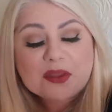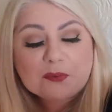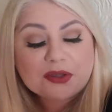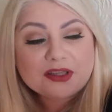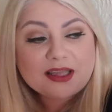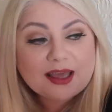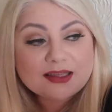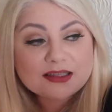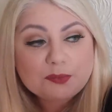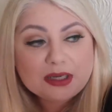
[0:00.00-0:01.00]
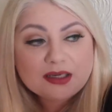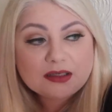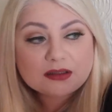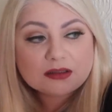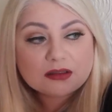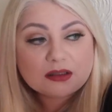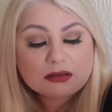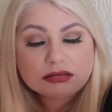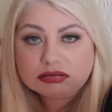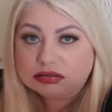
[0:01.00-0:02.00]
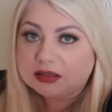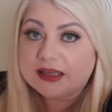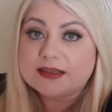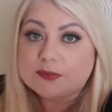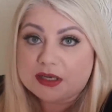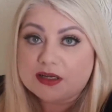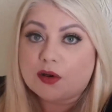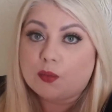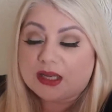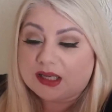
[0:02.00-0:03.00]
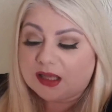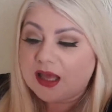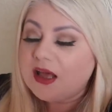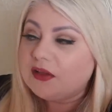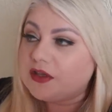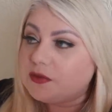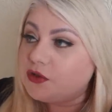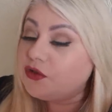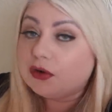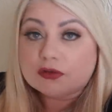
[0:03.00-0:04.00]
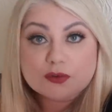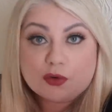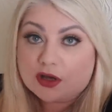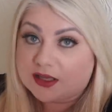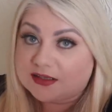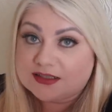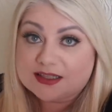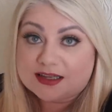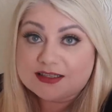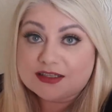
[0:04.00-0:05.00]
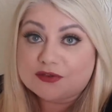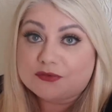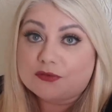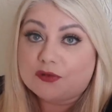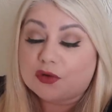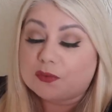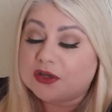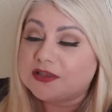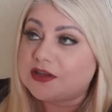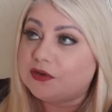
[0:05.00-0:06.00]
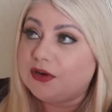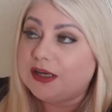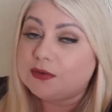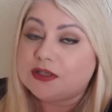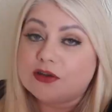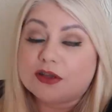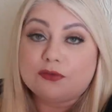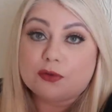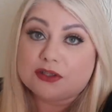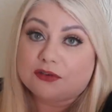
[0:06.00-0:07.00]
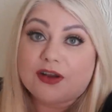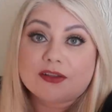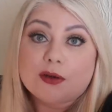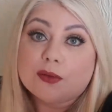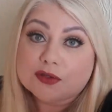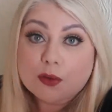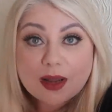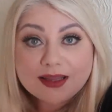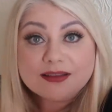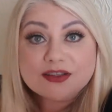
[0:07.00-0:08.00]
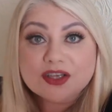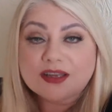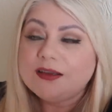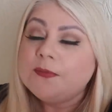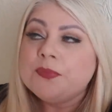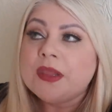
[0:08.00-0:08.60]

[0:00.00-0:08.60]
But yeah, it has been a week. This was not what I had intended for Vlogmas. I really was looking forward to the fact that I wasn't away this year.